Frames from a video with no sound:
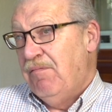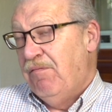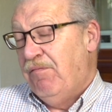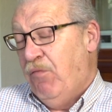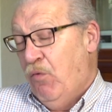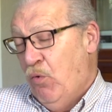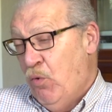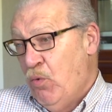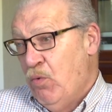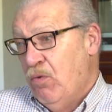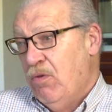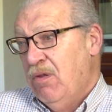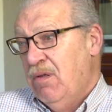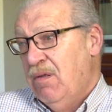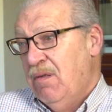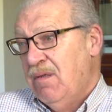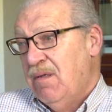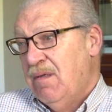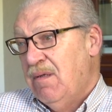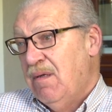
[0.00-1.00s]

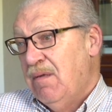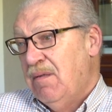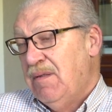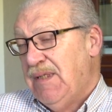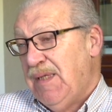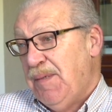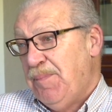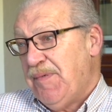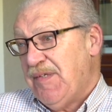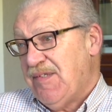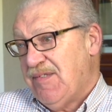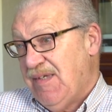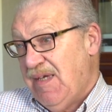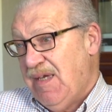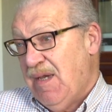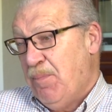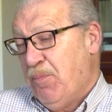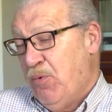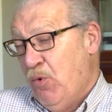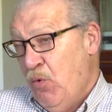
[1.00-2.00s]
full
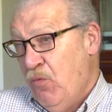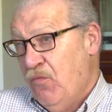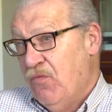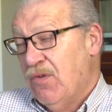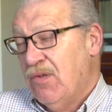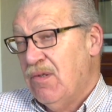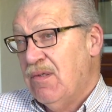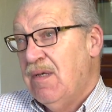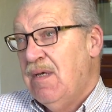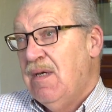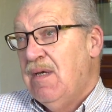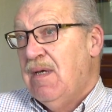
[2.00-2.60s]
DPC approval.